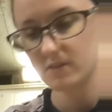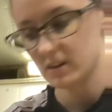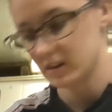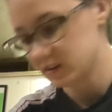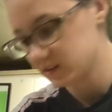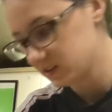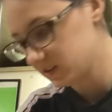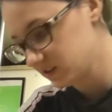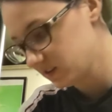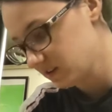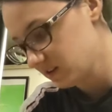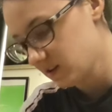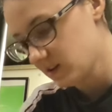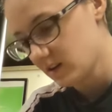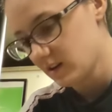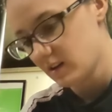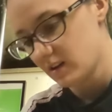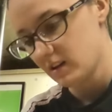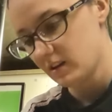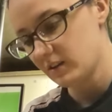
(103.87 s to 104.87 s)
this
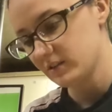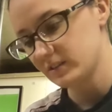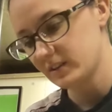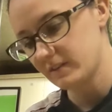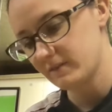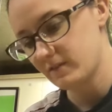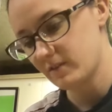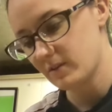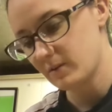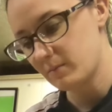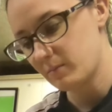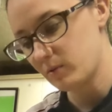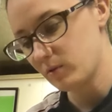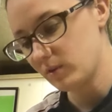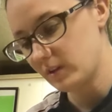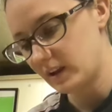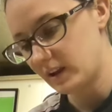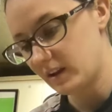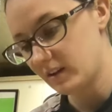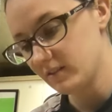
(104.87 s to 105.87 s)
because I've got to
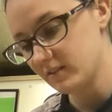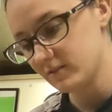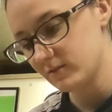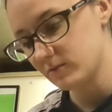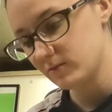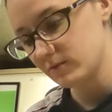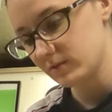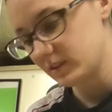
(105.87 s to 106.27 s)
pull out all